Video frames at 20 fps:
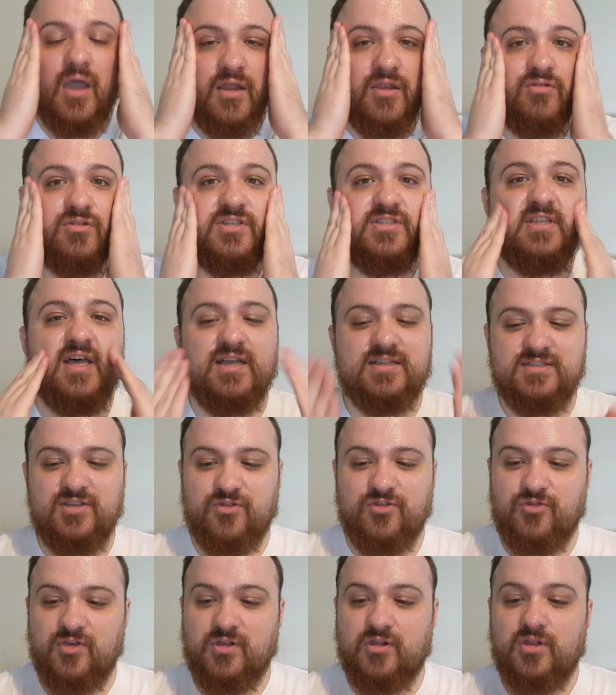And you'll start to
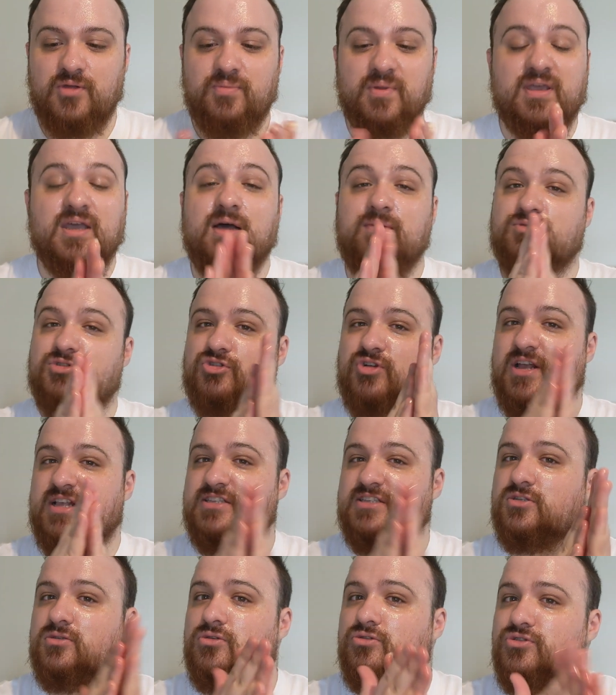feel it become
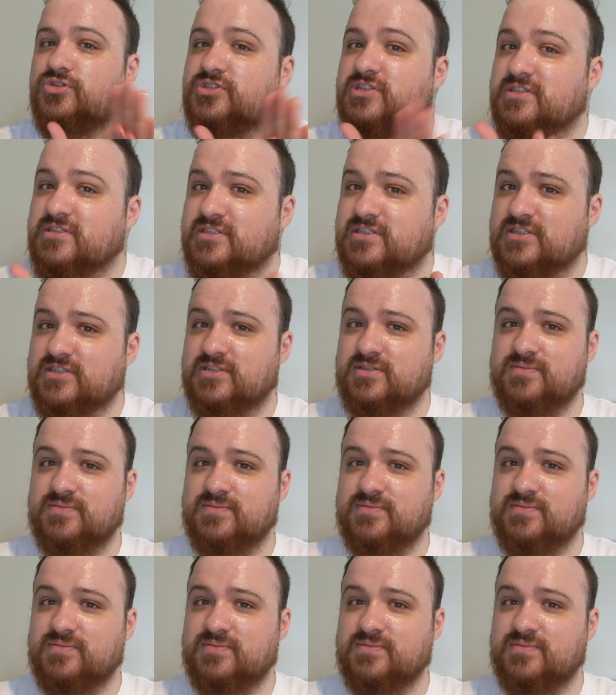translucent